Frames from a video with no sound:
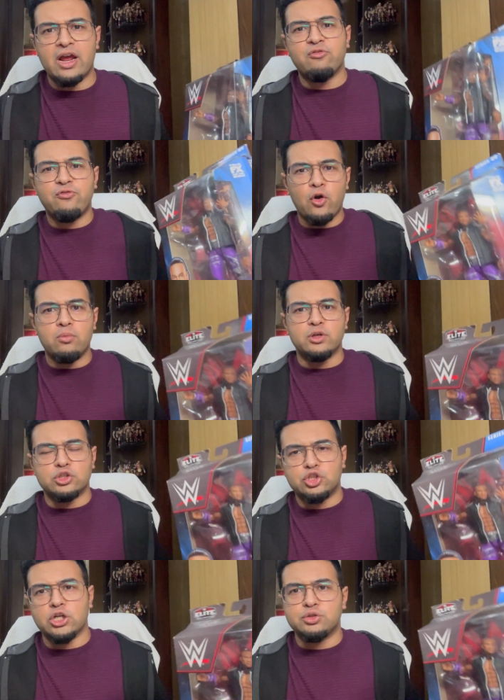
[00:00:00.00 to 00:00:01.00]
and former
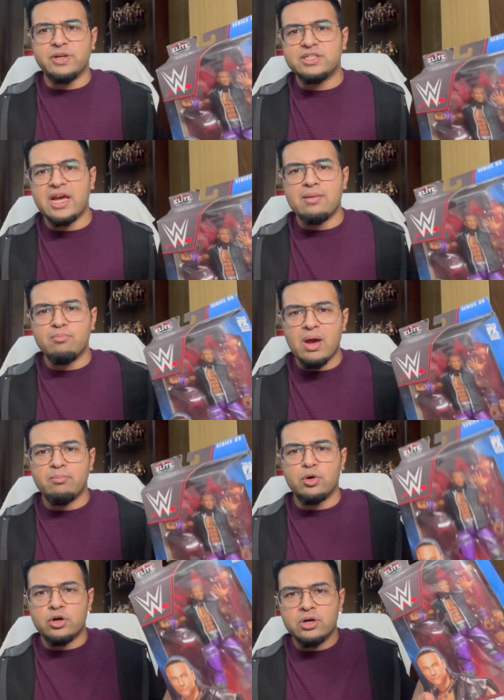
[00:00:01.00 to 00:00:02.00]
Judgment Day
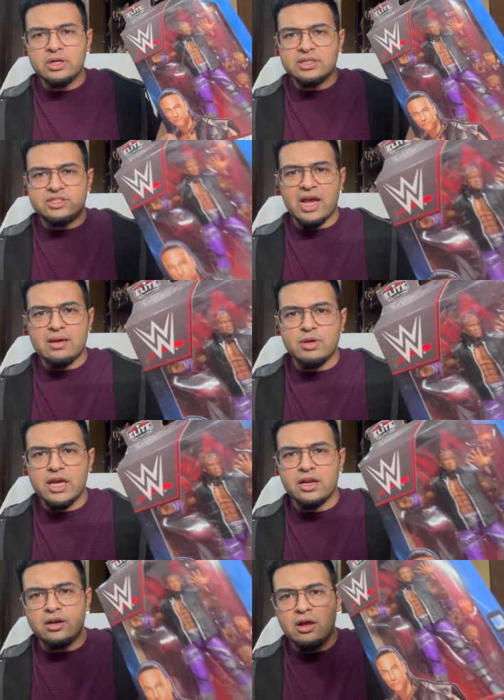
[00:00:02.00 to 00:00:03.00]
member
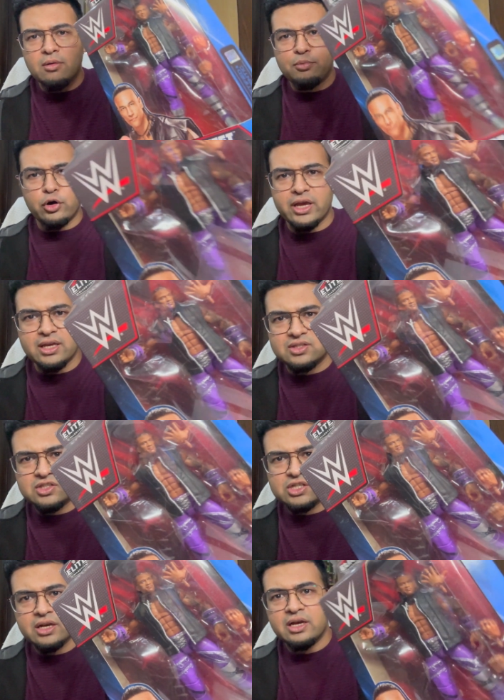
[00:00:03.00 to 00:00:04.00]
Damian
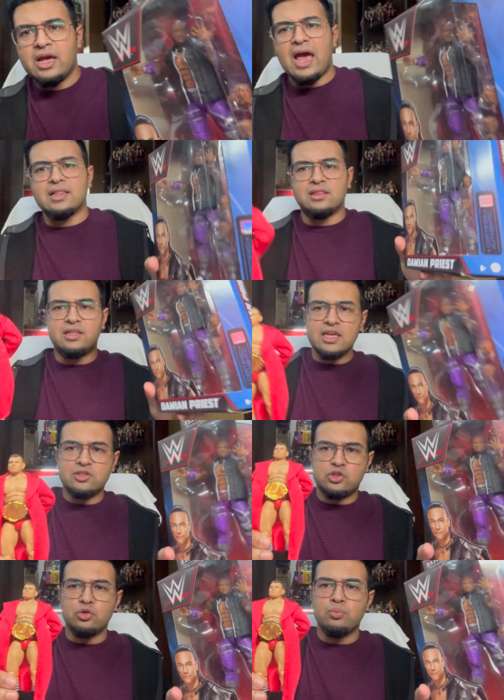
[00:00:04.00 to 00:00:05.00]
Priest. And
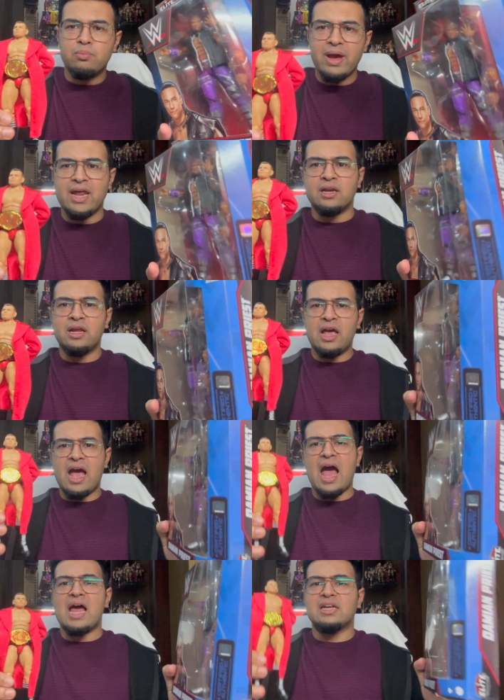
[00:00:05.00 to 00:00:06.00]
these two men
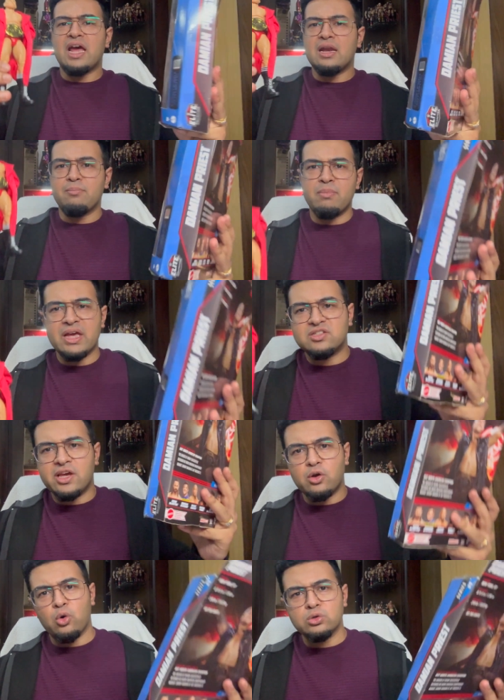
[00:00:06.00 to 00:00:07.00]
had an
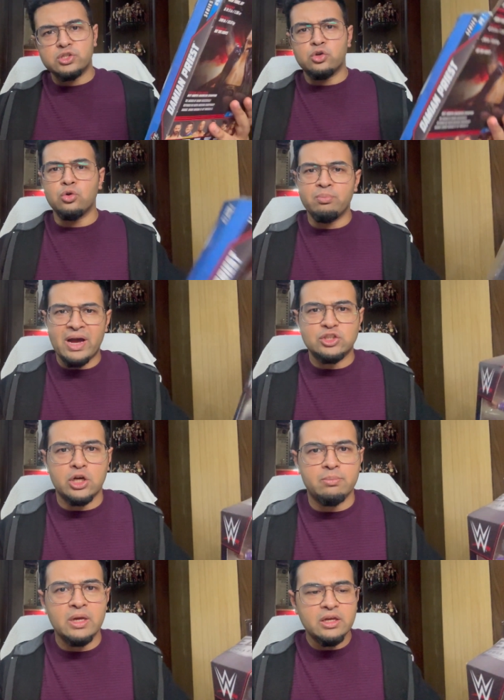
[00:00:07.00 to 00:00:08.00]
amazing old school
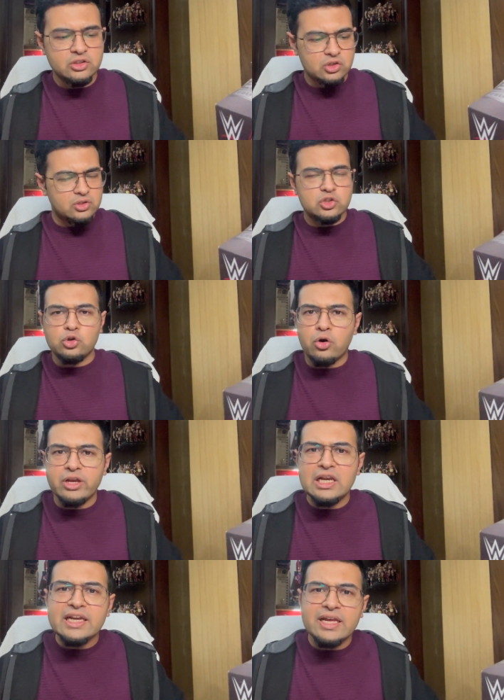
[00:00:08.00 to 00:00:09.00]
matchup. So the
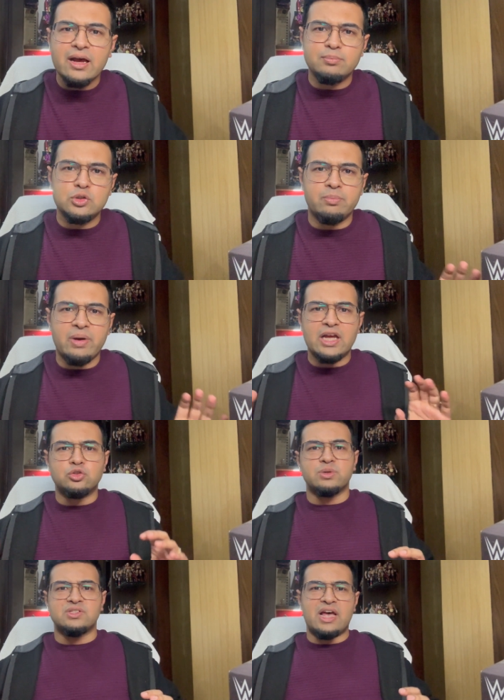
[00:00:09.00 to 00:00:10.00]
story leading up to the match
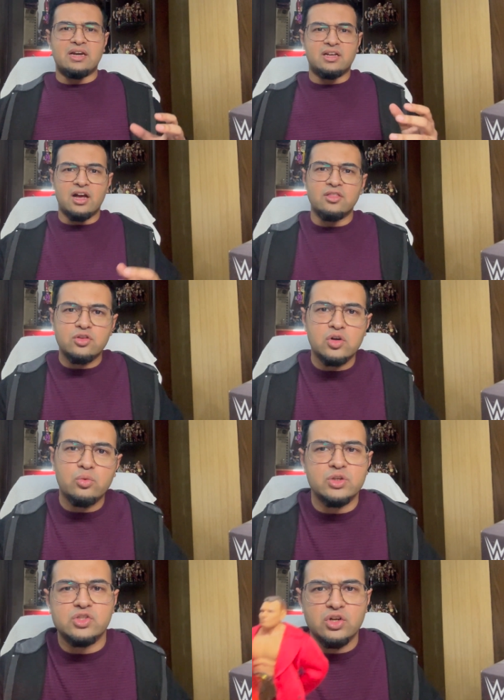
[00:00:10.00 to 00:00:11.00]
was that Gunther
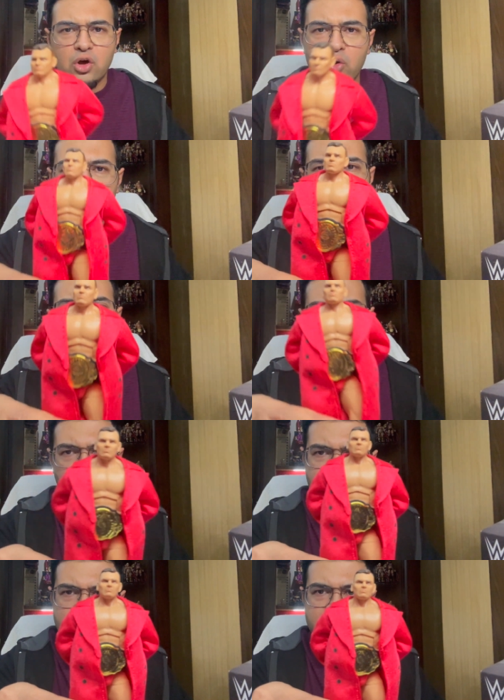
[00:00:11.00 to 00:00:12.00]
was no longer
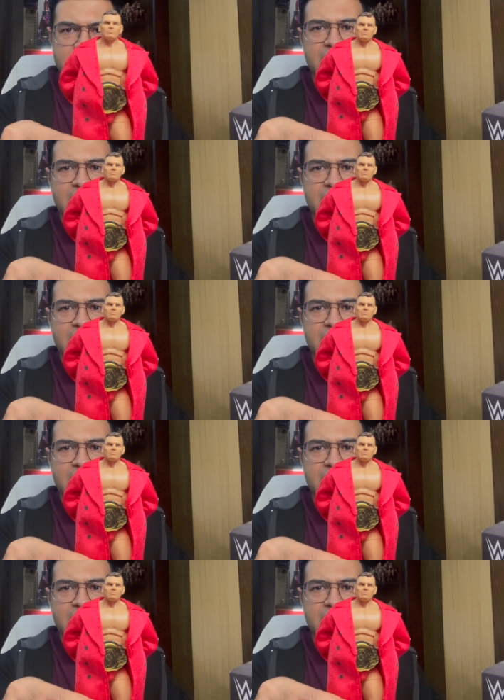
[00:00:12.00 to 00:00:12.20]
confident